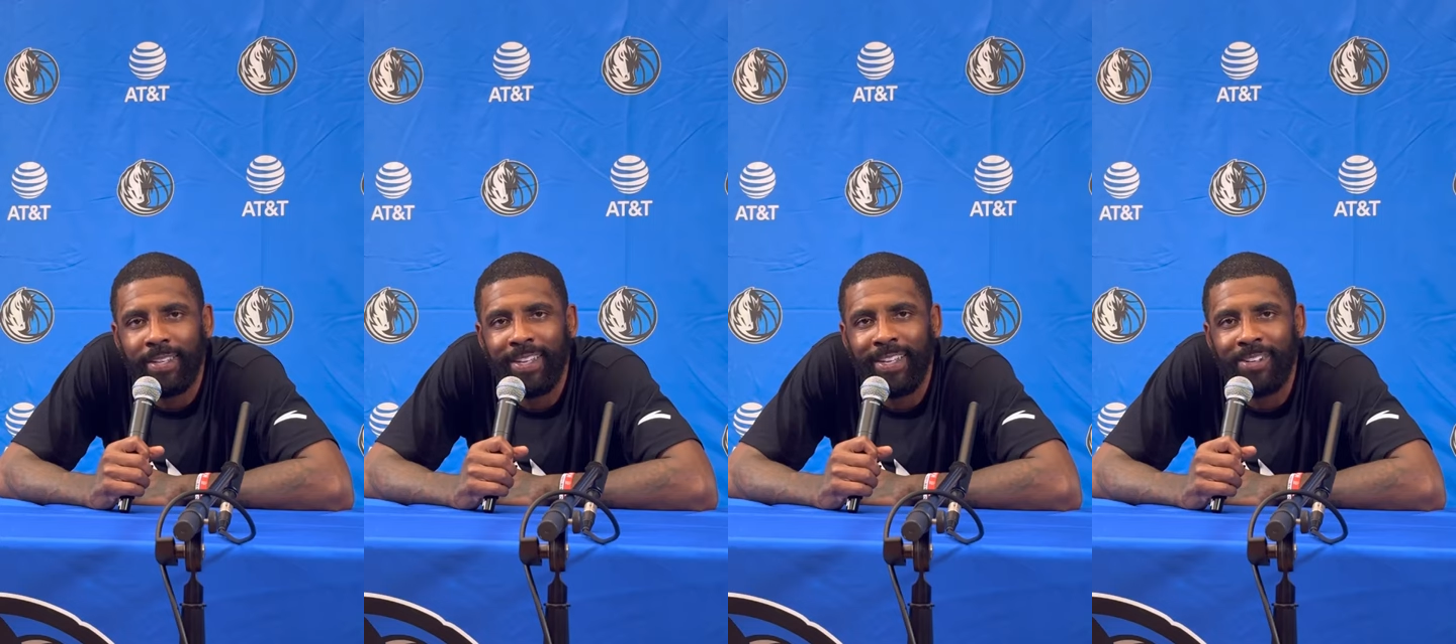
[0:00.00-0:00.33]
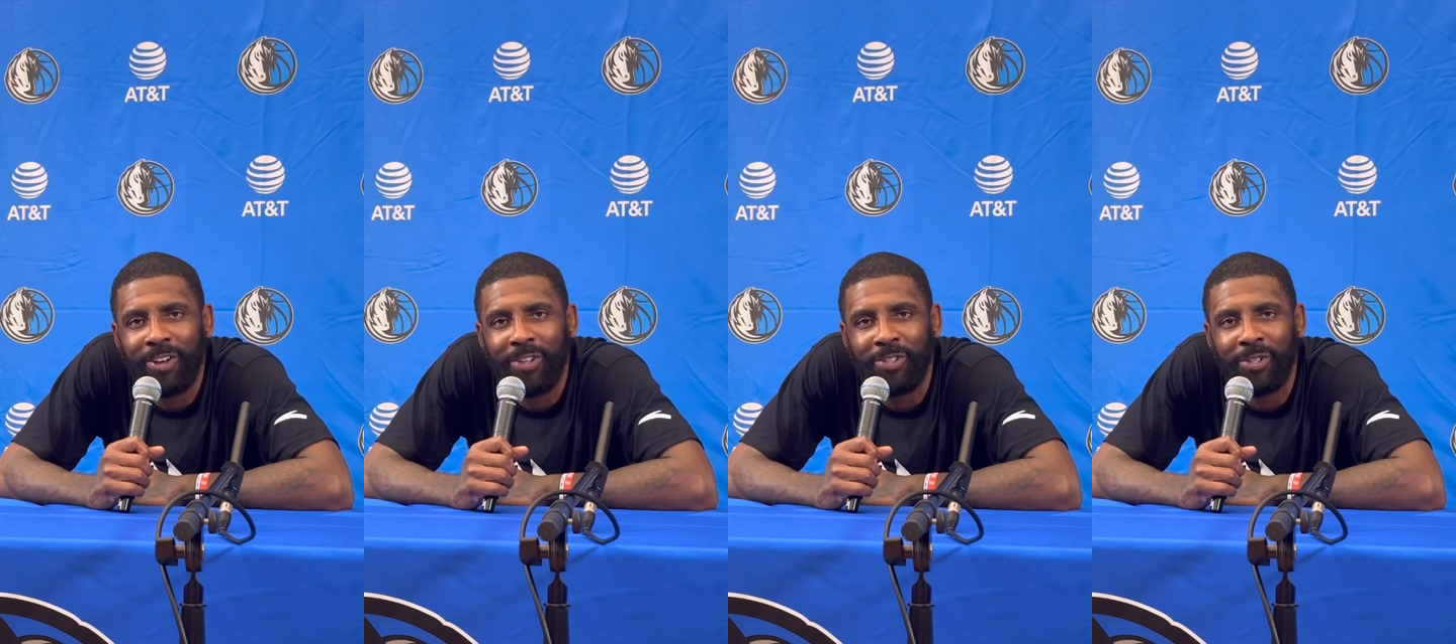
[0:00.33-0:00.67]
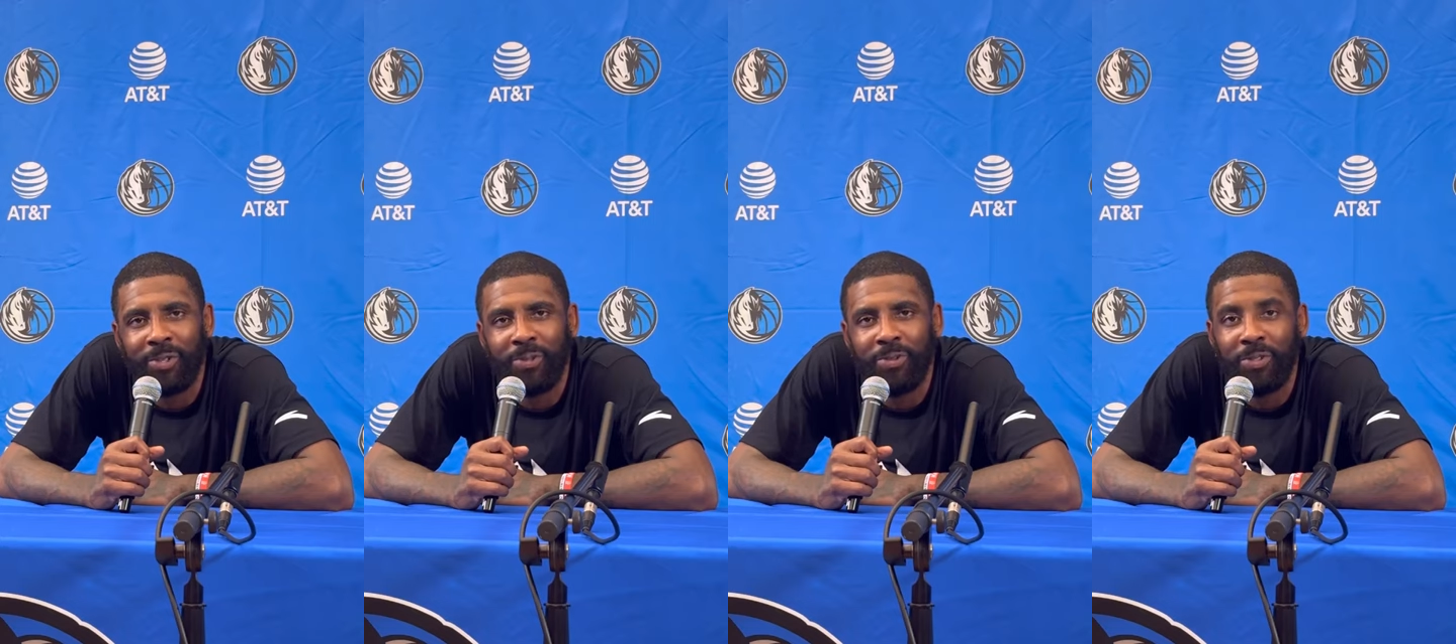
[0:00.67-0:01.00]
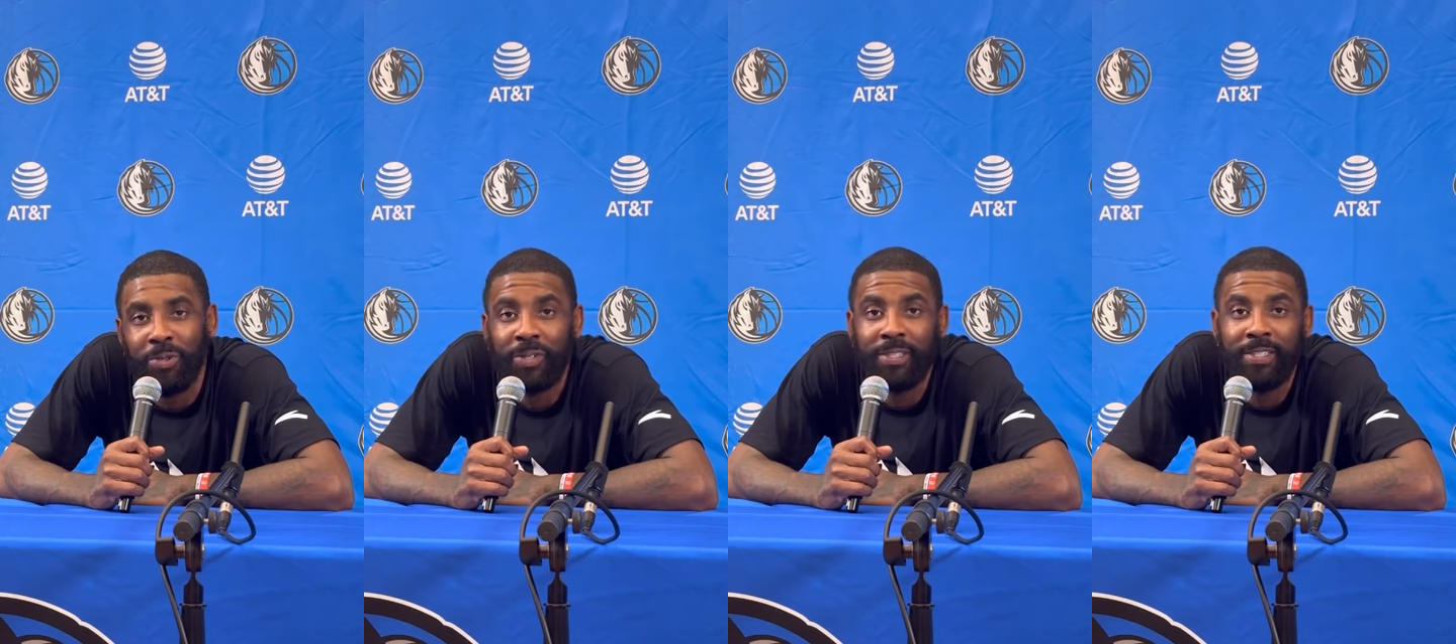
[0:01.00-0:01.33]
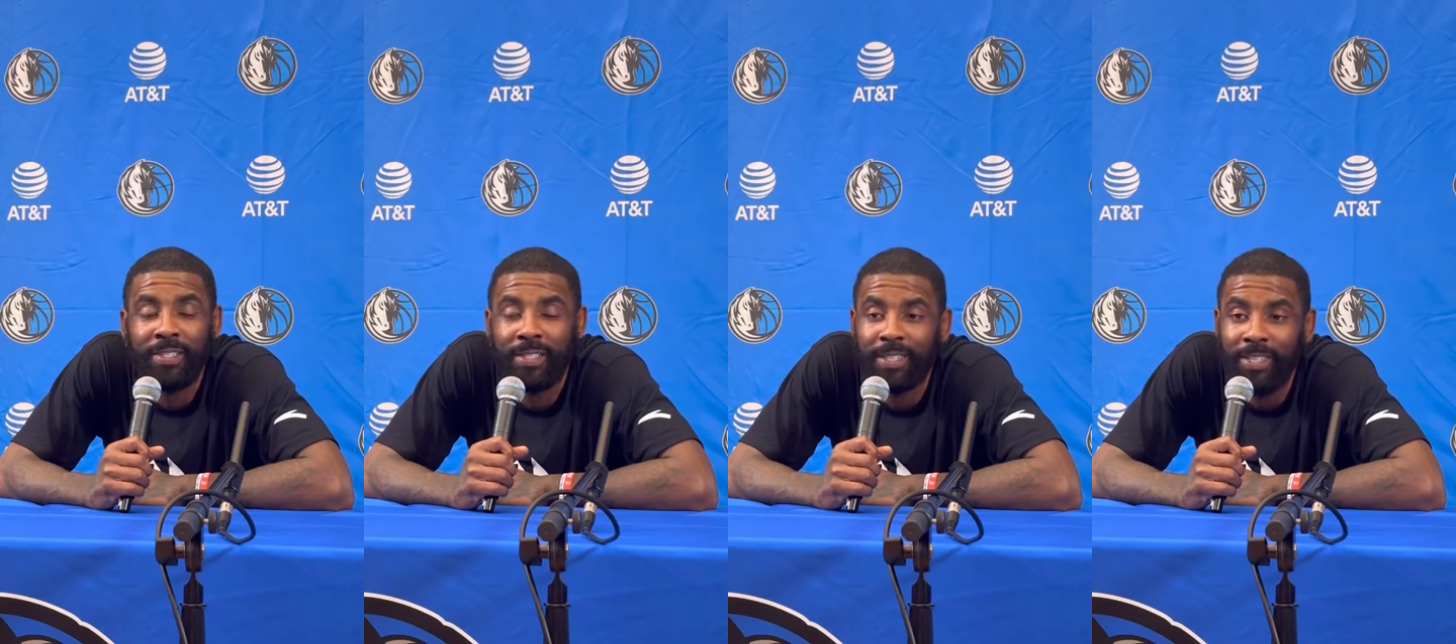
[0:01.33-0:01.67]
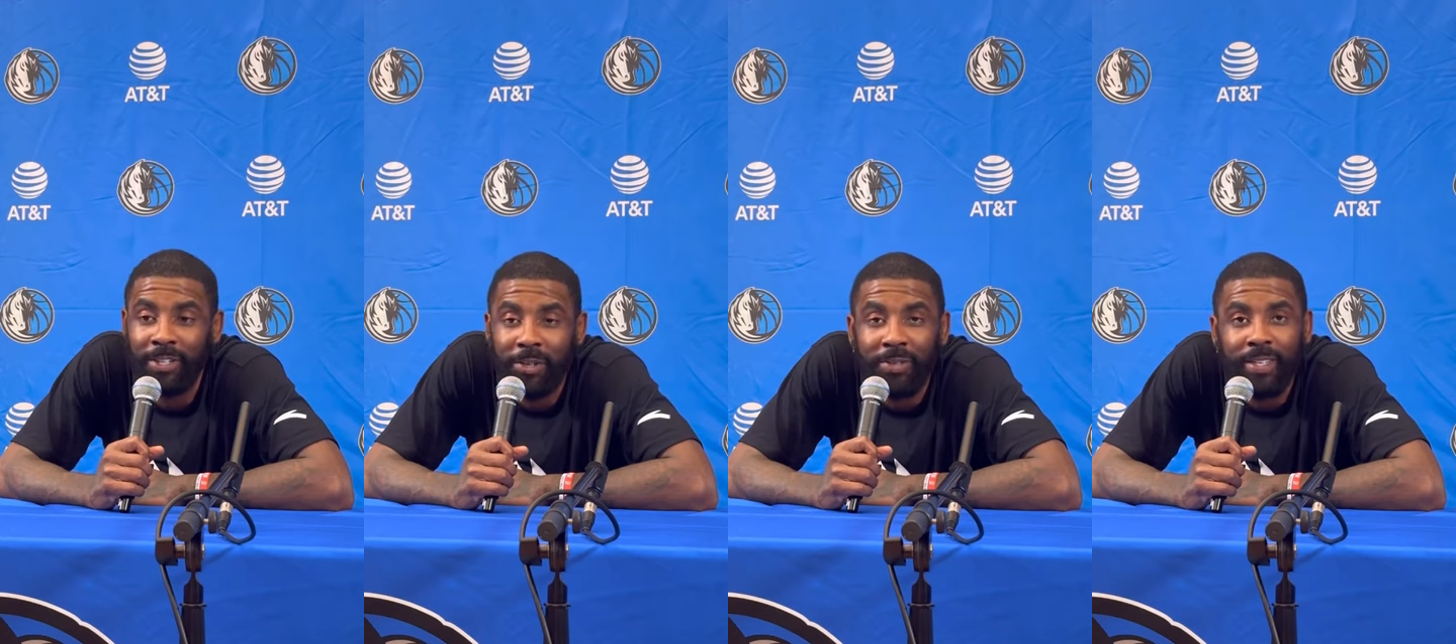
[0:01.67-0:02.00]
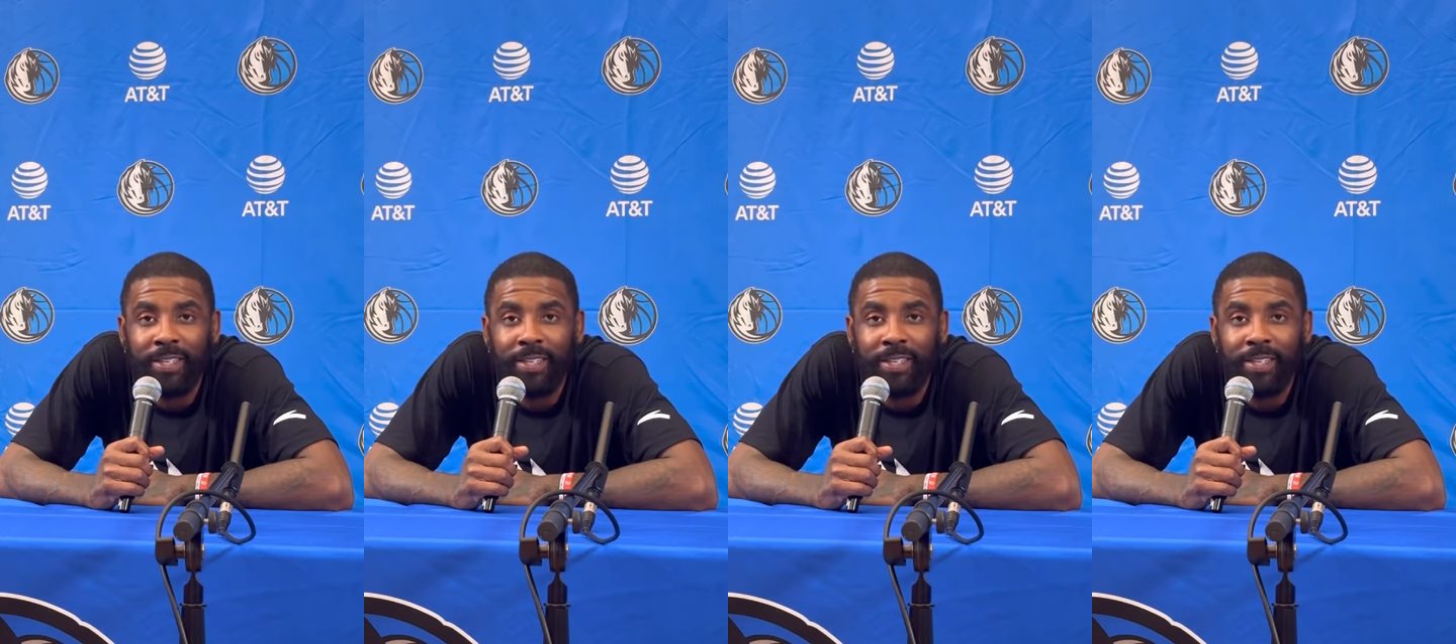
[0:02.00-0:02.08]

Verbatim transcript: and also doing the little